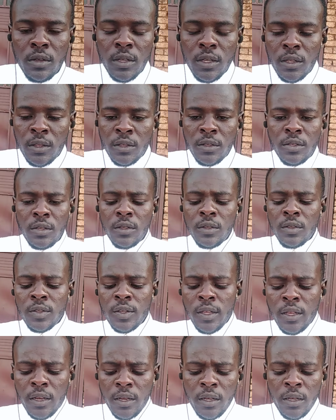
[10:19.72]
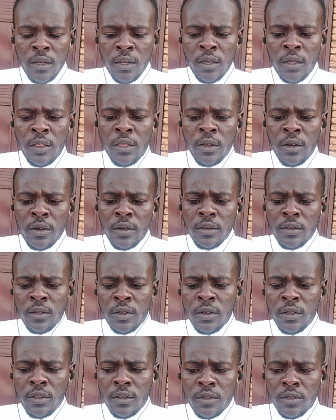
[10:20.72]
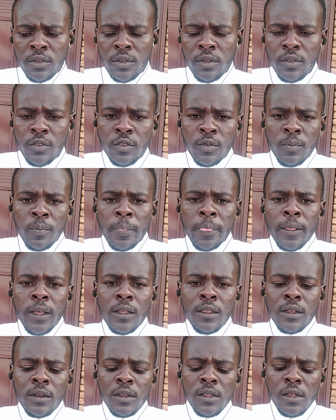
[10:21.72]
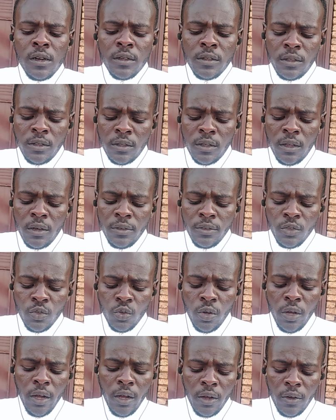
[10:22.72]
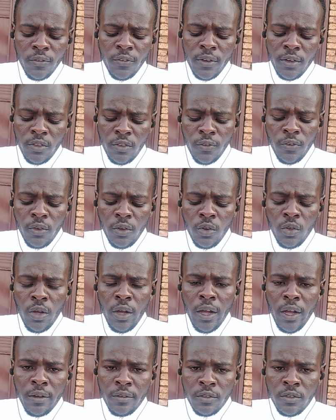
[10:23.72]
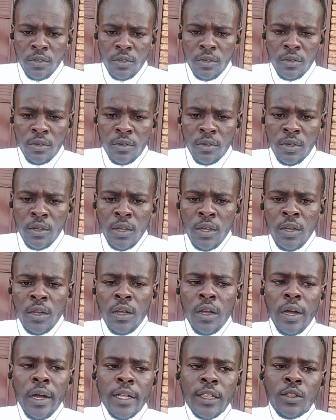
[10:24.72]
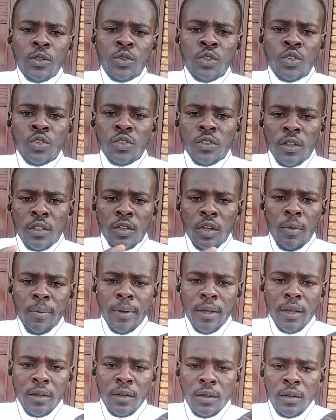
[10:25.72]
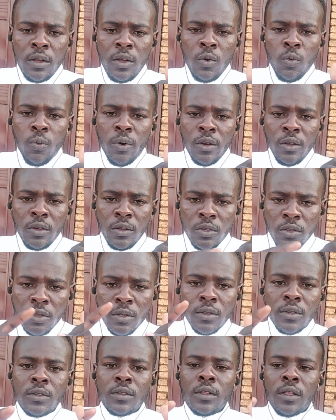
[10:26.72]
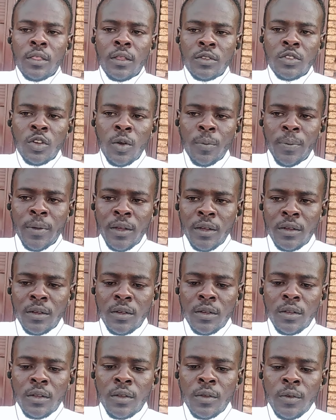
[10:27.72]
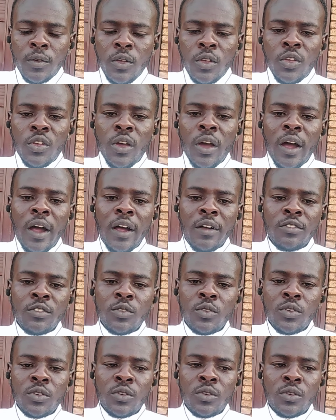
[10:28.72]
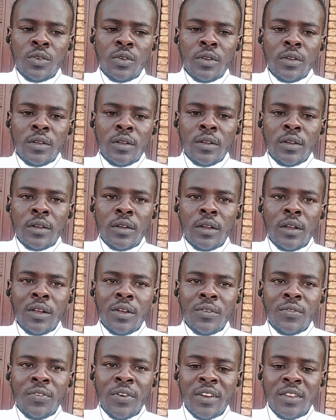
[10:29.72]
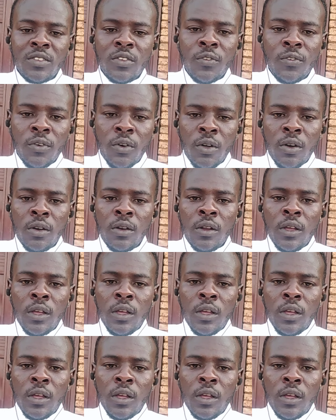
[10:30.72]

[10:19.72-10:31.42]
This is the reading skills. The reading skills, you first of all you have to choose a topic. When you choose the topic, you have to first of all